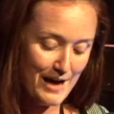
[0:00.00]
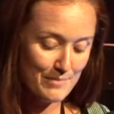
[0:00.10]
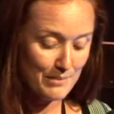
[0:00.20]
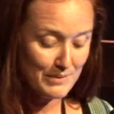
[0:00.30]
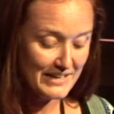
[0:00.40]

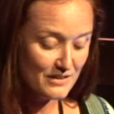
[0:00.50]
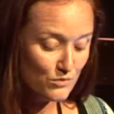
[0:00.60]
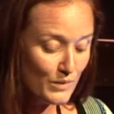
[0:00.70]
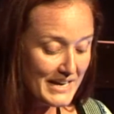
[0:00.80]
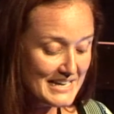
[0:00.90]
a blend of
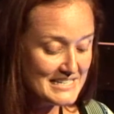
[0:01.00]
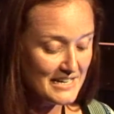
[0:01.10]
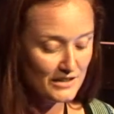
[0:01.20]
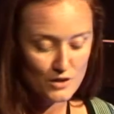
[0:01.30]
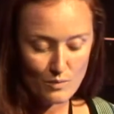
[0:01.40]
wind,
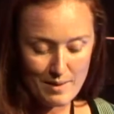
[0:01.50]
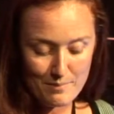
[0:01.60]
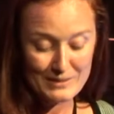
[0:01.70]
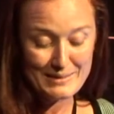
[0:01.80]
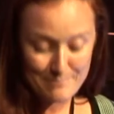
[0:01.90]
low
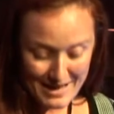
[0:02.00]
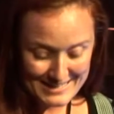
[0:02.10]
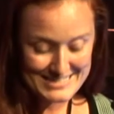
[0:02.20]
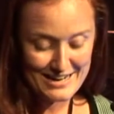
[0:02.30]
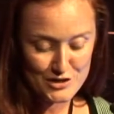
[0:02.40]

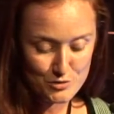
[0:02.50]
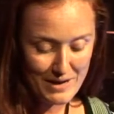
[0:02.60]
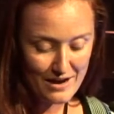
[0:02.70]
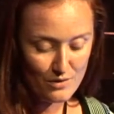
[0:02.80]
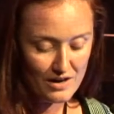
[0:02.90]
impact
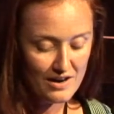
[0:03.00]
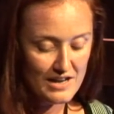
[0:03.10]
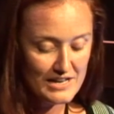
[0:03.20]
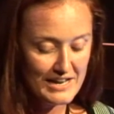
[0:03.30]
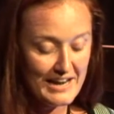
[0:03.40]
hydropower,
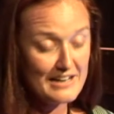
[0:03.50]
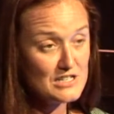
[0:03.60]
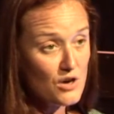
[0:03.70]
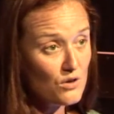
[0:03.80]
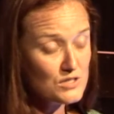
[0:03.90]
and it's
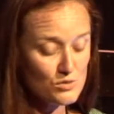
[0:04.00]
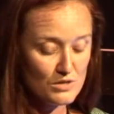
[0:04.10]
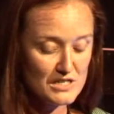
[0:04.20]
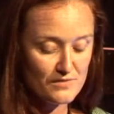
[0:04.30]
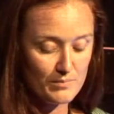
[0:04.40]
all
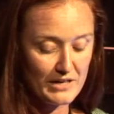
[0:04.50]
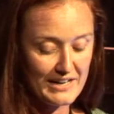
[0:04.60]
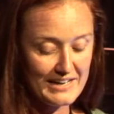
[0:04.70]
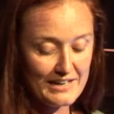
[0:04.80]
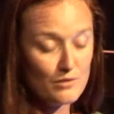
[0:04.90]
sourced from Canadian